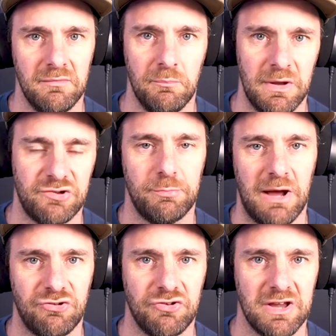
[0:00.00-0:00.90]

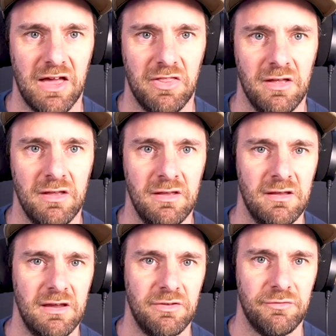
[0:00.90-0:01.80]
mishmashed together
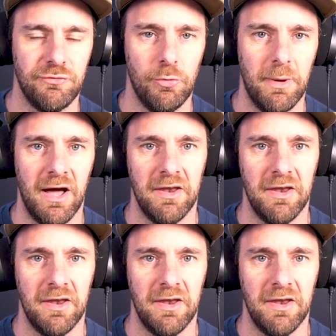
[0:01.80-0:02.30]
in the format,